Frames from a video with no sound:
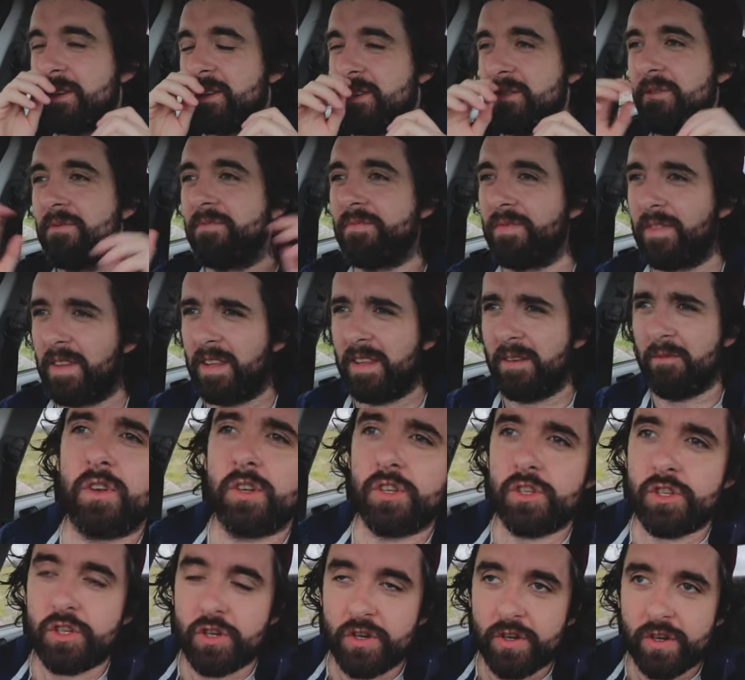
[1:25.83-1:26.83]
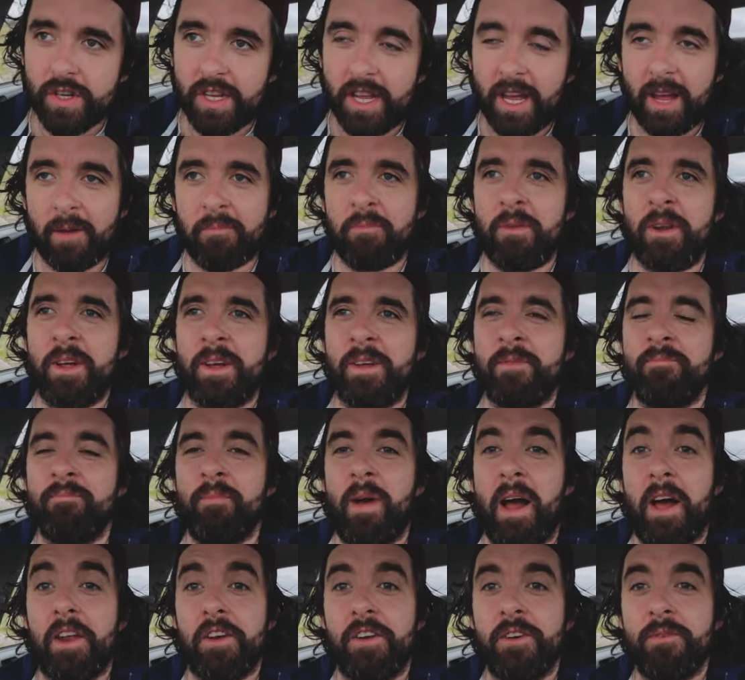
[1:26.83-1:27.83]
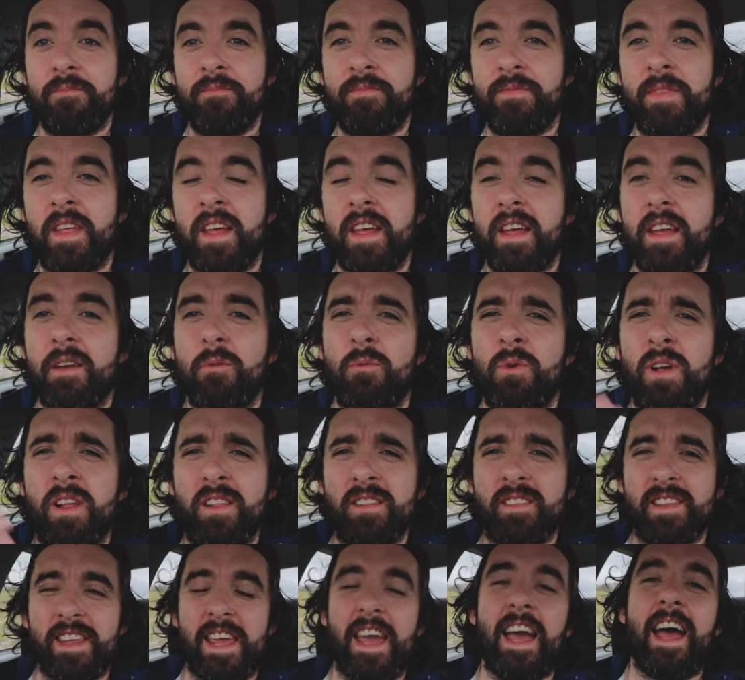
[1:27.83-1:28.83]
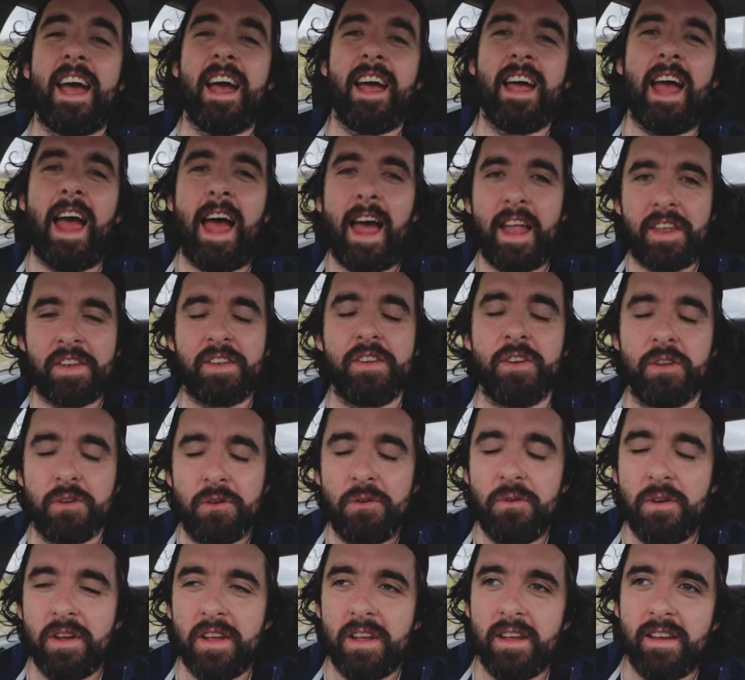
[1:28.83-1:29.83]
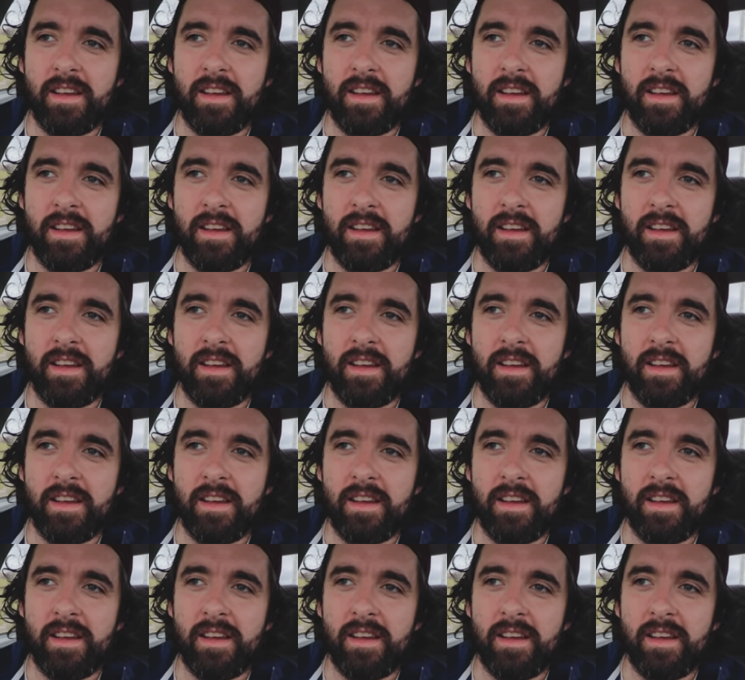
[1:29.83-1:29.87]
So does your camera matter? Well, yeah and no.